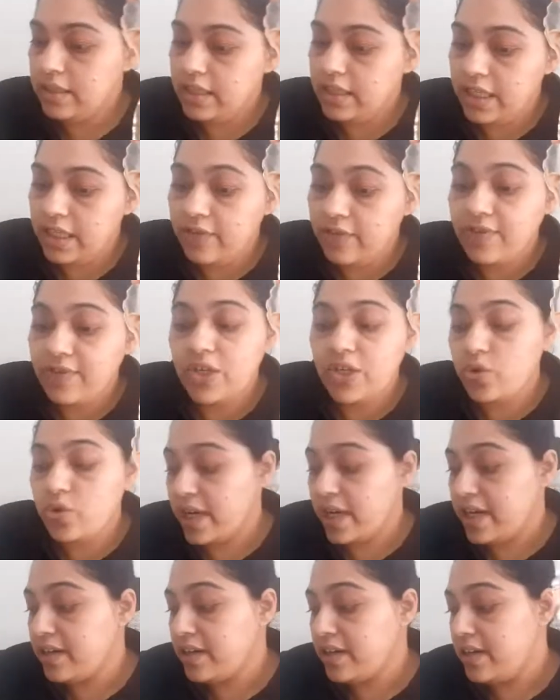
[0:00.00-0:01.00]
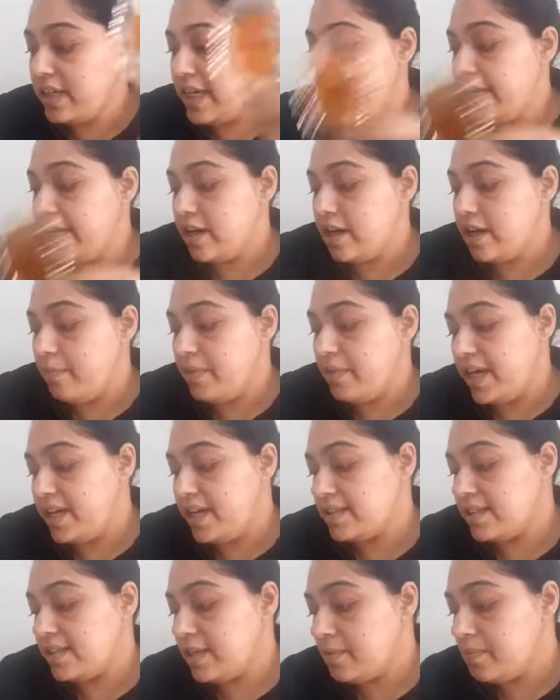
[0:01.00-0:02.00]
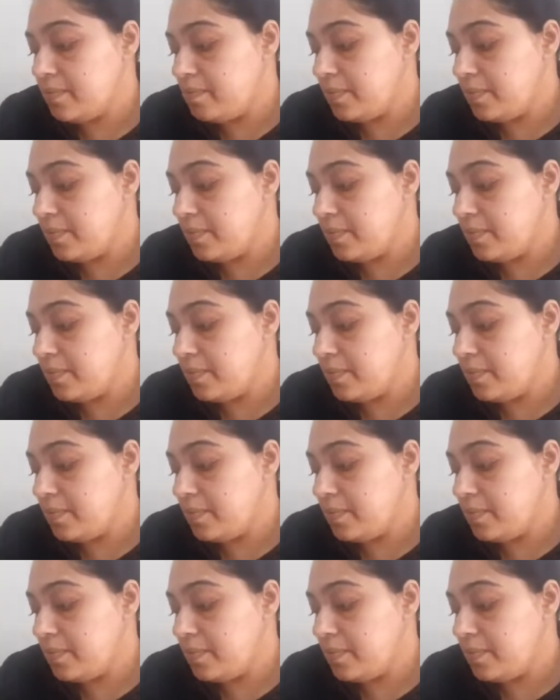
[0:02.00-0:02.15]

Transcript: Even you can create amazing,